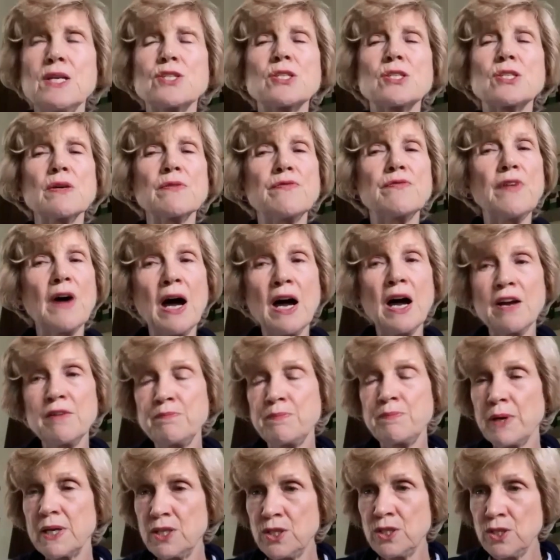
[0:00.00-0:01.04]
survive,
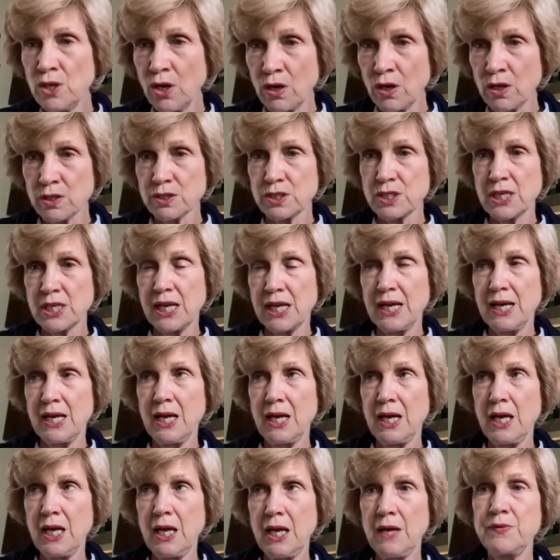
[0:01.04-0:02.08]
but not
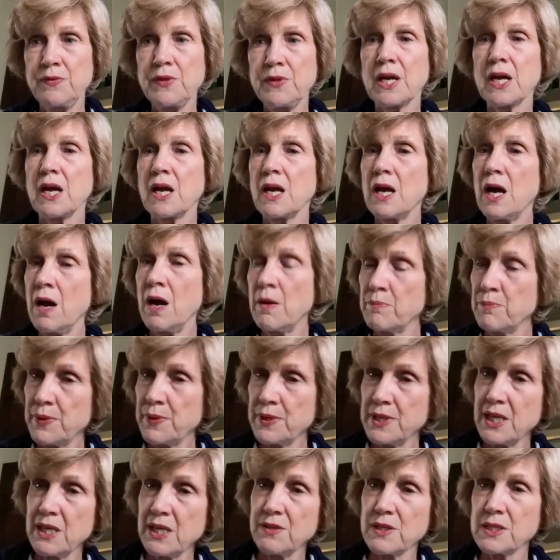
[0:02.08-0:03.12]
in the
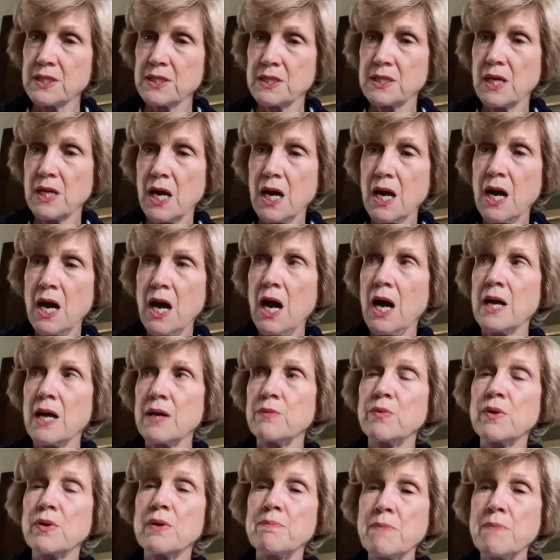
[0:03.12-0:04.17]
company that I
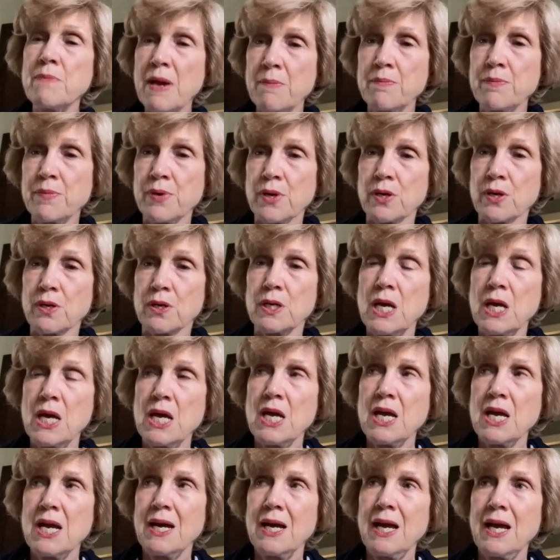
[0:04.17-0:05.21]
remember.
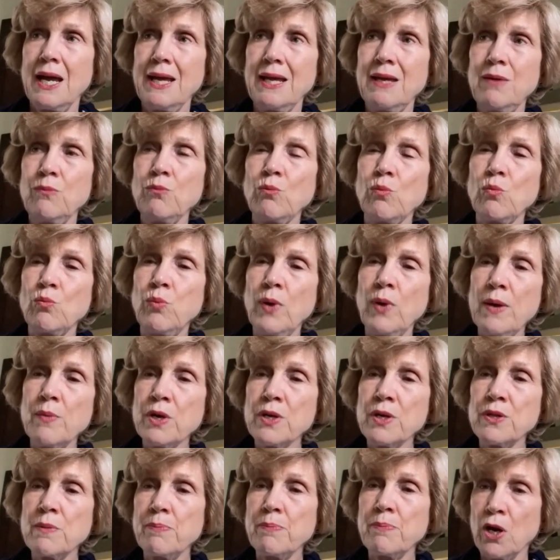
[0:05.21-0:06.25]
We were
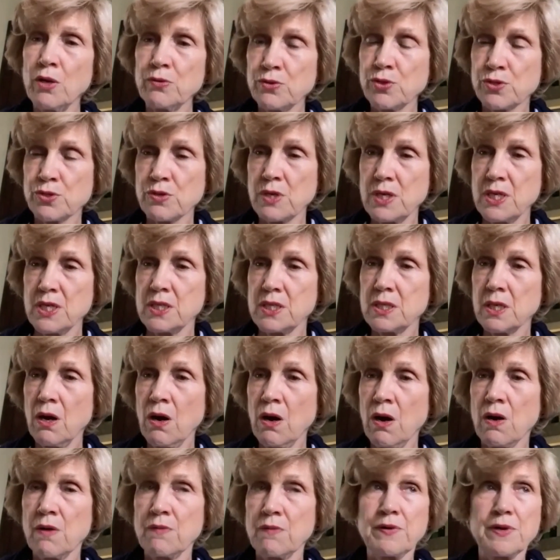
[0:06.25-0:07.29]
in the Bond Street
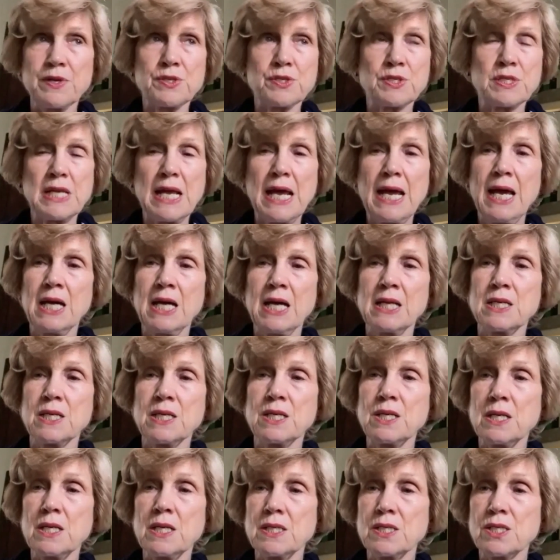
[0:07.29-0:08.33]
office,
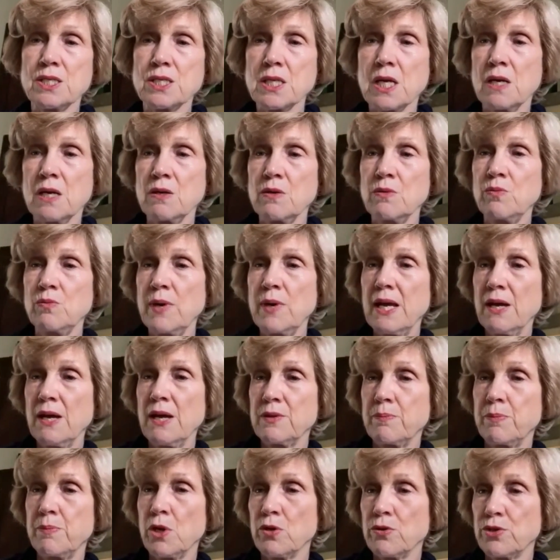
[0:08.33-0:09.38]
and so we had
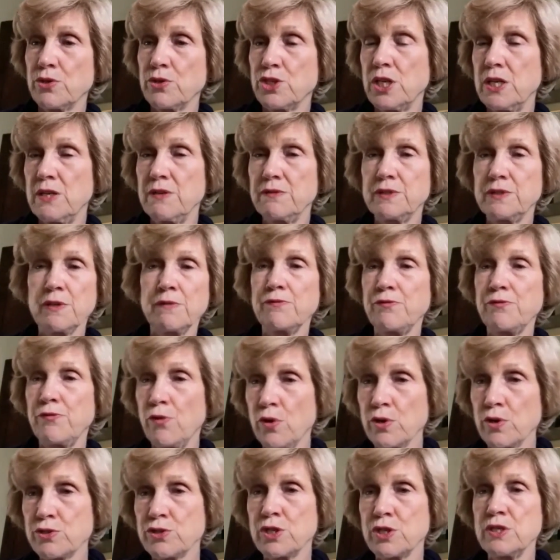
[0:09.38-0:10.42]
the bureau chiefs and
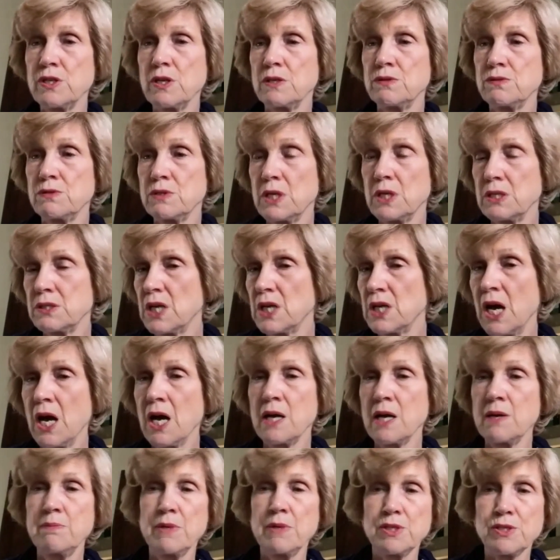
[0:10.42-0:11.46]
Fortune and
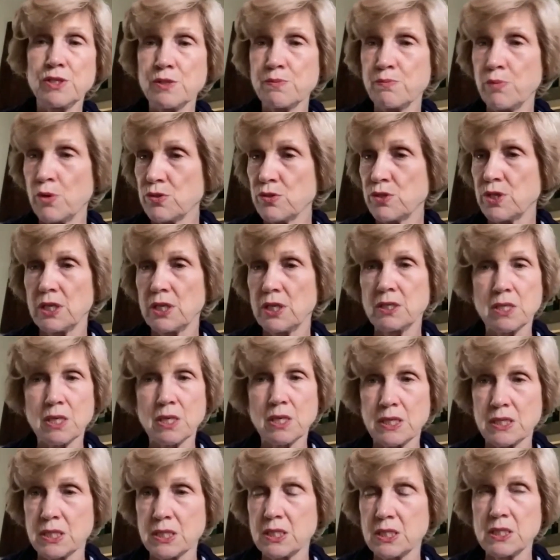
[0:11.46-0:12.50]
Time and Sports
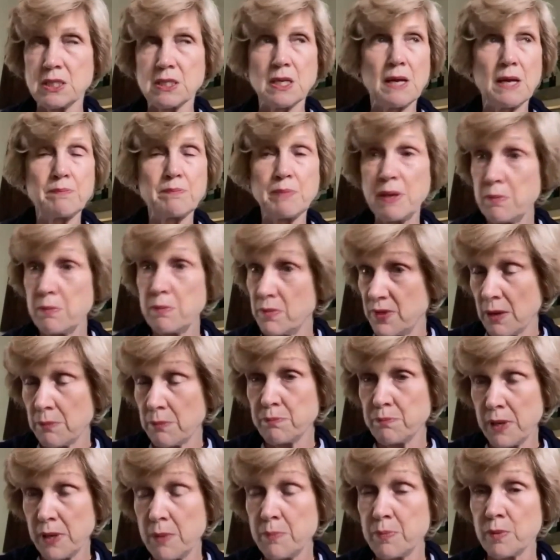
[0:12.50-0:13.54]
Illustrated and then
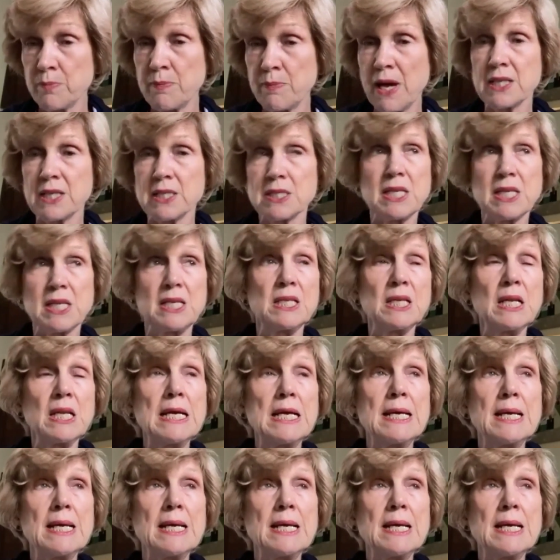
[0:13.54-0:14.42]
People magazine